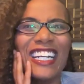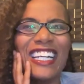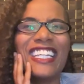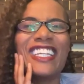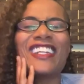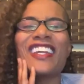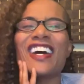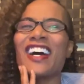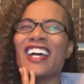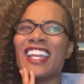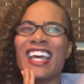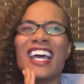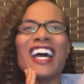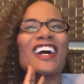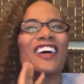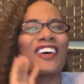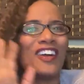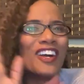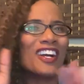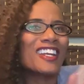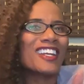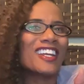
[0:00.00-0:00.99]
you know,
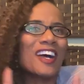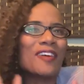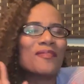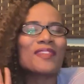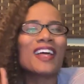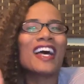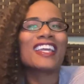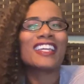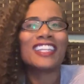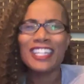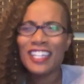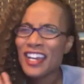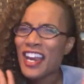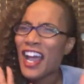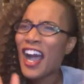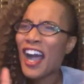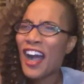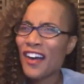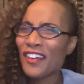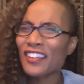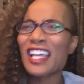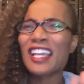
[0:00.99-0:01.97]
and I'm like, you
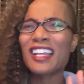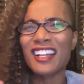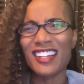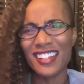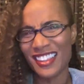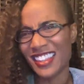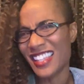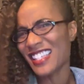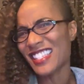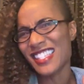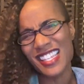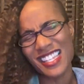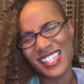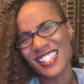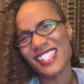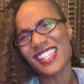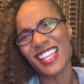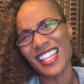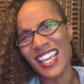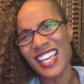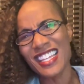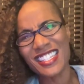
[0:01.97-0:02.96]
know, like this
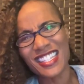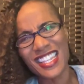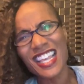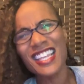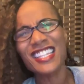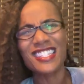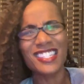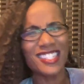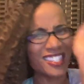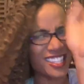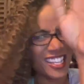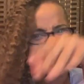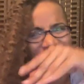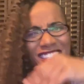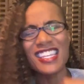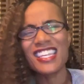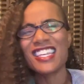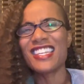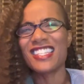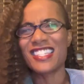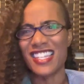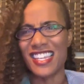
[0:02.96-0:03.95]
is, it's
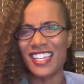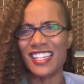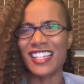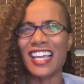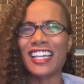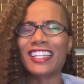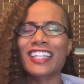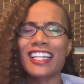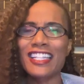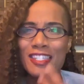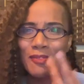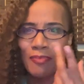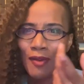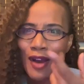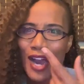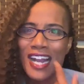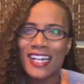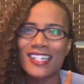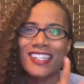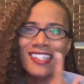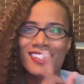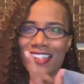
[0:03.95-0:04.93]
easy. Like, let's
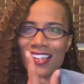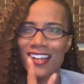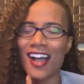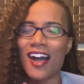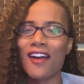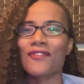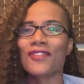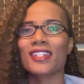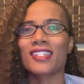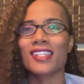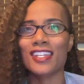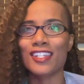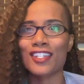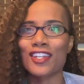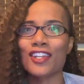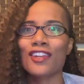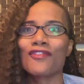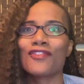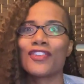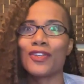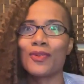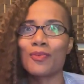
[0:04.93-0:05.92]
practice the conversation
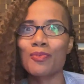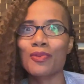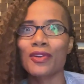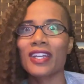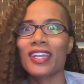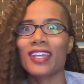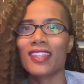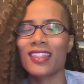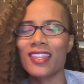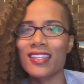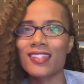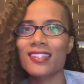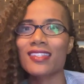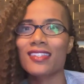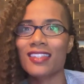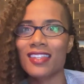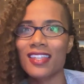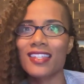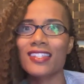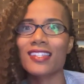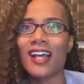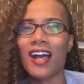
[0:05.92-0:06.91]
of you bringing
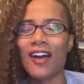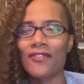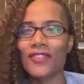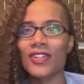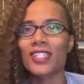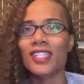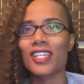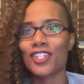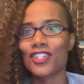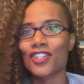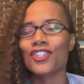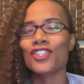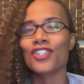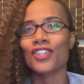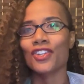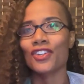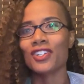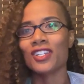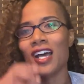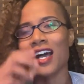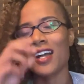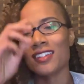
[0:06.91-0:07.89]
this conversation to
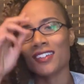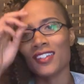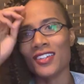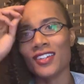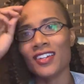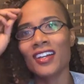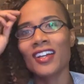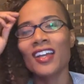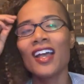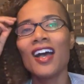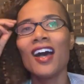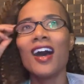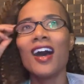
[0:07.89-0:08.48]
your doctor.